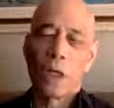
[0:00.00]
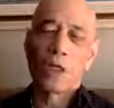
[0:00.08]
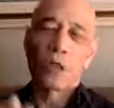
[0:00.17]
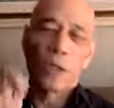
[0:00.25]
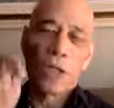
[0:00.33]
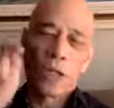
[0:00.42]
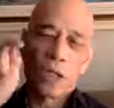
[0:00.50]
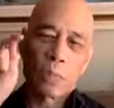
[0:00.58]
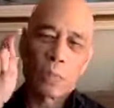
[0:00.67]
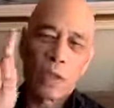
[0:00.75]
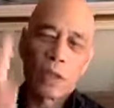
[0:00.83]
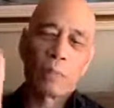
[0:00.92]
So here's
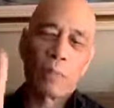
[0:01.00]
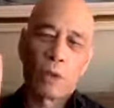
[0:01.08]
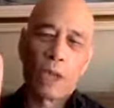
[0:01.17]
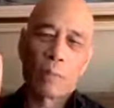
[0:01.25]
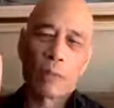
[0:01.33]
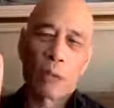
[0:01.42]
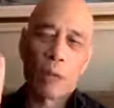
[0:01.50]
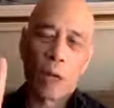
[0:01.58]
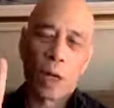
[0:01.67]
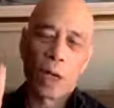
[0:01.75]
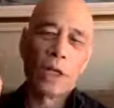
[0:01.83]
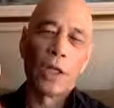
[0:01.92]
principle number
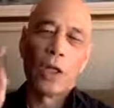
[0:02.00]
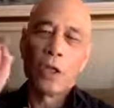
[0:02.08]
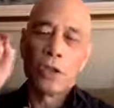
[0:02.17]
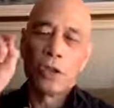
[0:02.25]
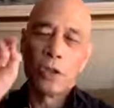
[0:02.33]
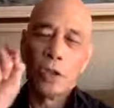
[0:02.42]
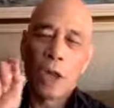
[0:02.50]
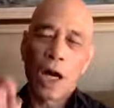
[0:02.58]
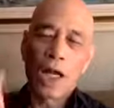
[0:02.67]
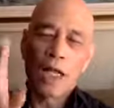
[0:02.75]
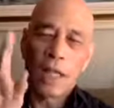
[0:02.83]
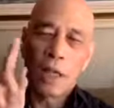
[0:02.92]
one: do
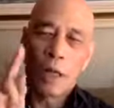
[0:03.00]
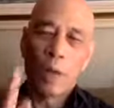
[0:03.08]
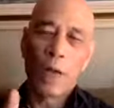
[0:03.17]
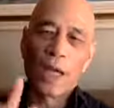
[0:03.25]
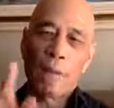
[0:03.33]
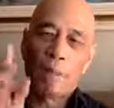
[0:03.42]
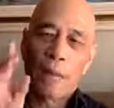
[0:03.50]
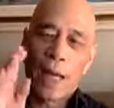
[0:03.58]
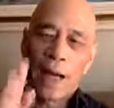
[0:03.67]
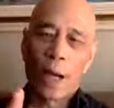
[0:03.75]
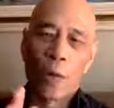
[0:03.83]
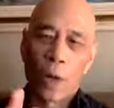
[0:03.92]
not equate
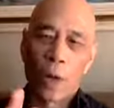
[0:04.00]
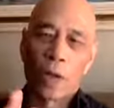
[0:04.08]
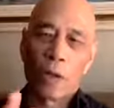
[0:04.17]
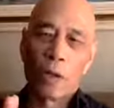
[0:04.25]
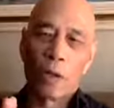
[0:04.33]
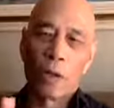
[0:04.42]
power